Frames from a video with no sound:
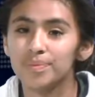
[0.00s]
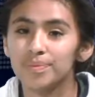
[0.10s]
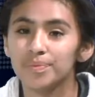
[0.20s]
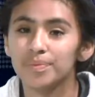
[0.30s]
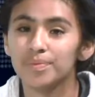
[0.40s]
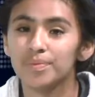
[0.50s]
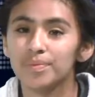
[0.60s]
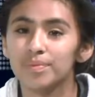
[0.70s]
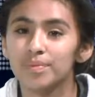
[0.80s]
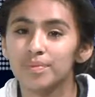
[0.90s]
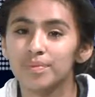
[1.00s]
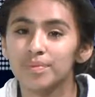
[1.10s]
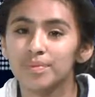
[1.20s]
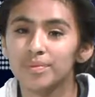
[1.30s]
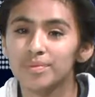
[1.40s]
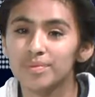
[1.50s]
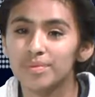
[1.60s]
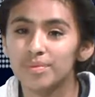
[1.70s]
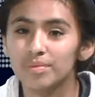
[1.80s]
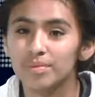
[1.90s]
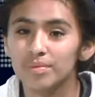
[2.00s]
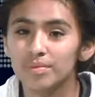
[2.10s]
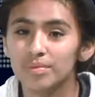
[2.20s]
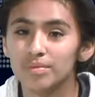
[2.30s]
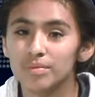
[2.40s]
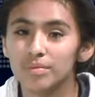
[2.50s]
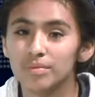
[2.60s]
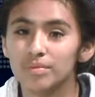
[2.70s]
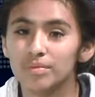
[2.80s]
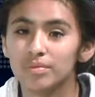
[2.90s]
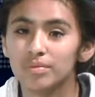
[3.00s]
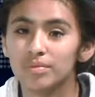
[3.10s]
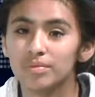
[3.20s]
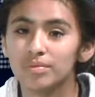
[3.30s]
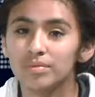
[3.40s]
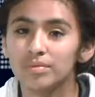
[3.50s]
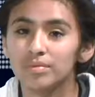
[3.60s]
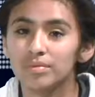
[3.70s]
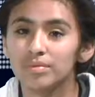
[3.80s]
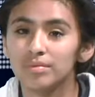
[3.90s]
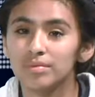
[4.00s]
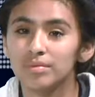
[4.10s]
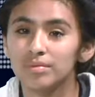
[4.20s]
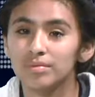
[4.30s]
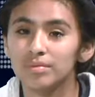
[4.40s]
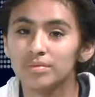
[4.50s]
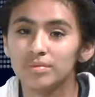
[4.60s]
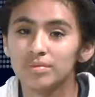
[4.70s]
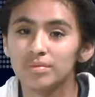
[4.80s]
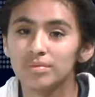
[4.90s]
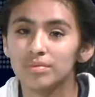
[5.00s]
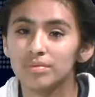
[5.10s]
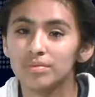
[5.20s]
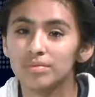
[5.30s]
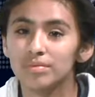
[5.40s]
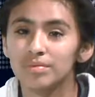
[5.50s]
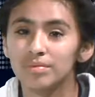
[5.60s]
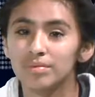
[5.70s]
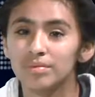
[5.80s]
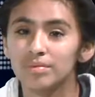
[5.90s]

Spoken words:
No words are spoken by the person on screen.